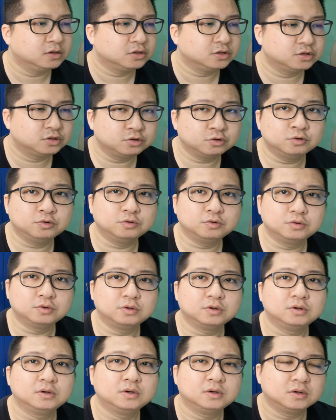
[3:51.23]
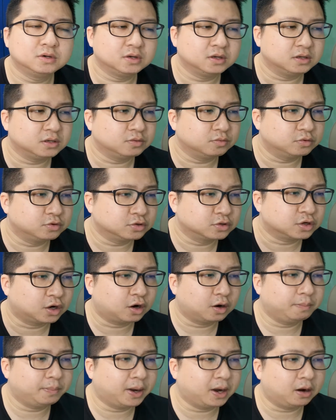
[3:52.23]
Two, to
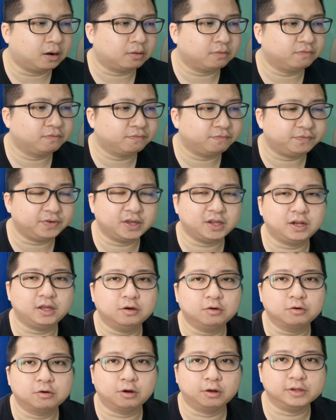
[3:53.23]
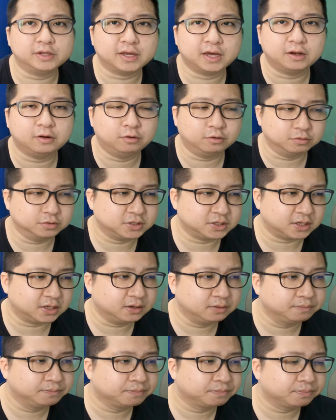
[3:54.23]
talk about video content
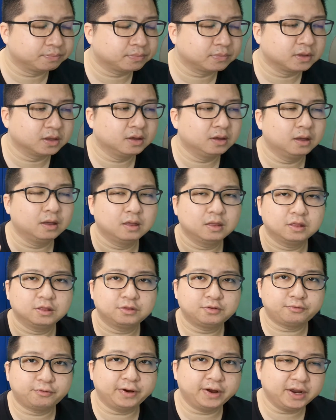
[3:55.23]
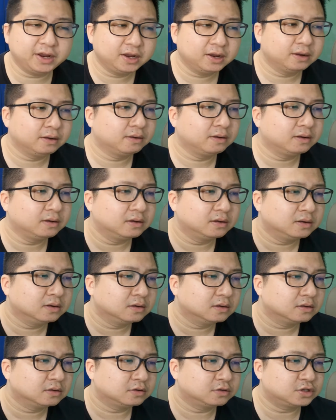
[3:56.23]
hosting. 3,
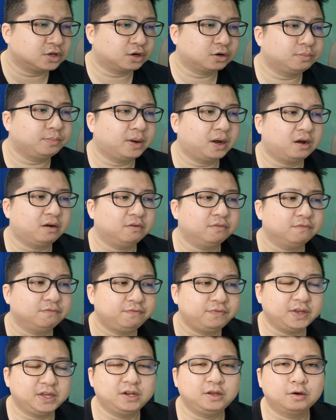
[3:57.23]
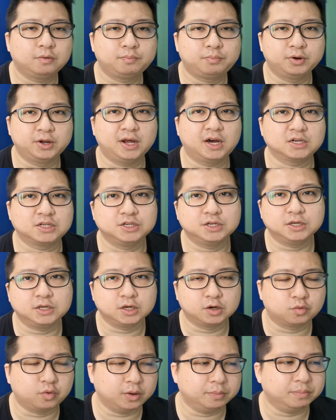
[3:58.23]
to talk about video production
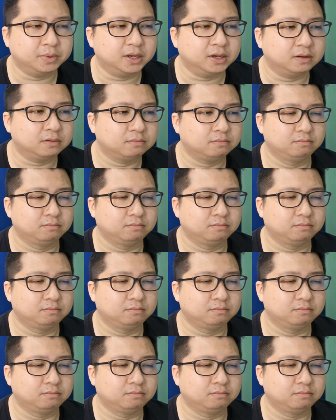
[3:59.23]
equipment,